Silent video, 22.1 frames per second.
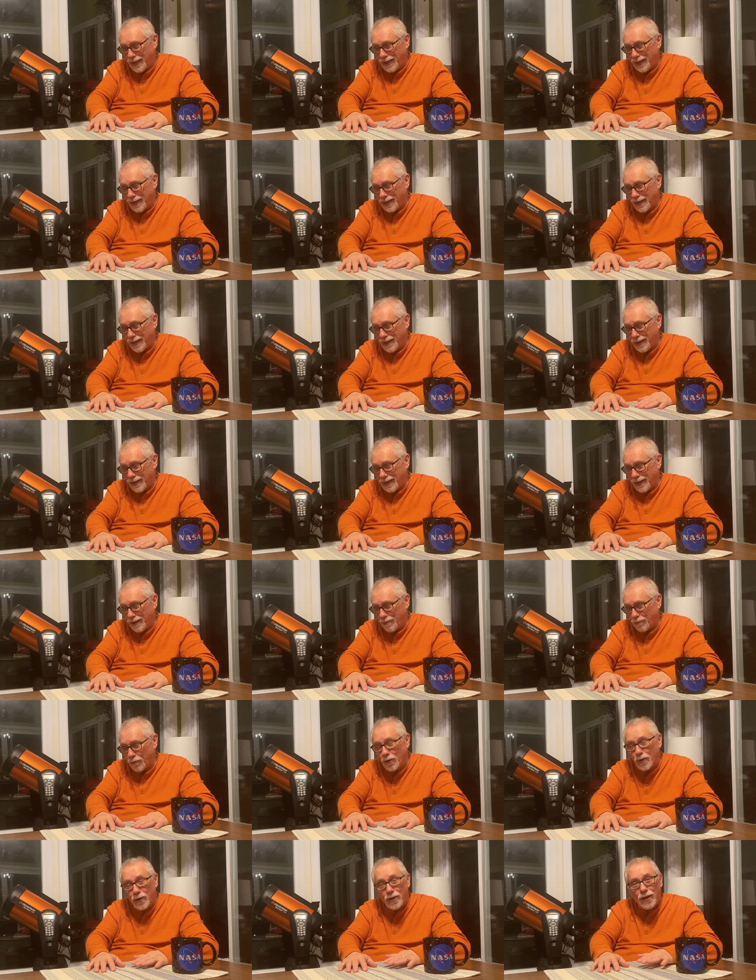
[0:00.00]

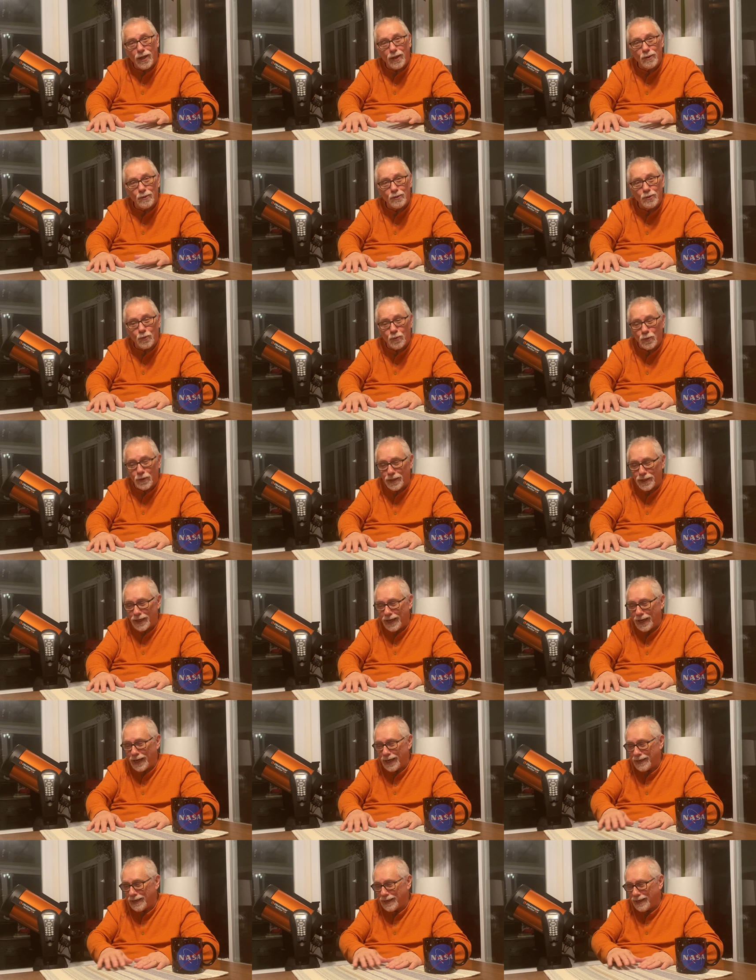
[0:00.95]
And we'll close with
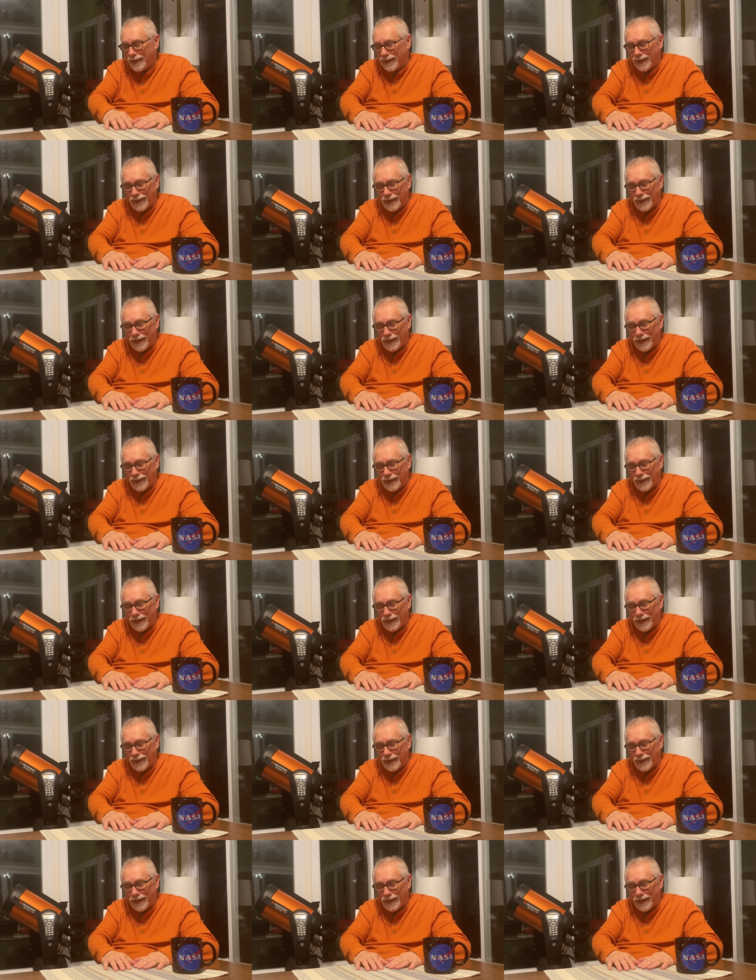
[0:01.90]
that.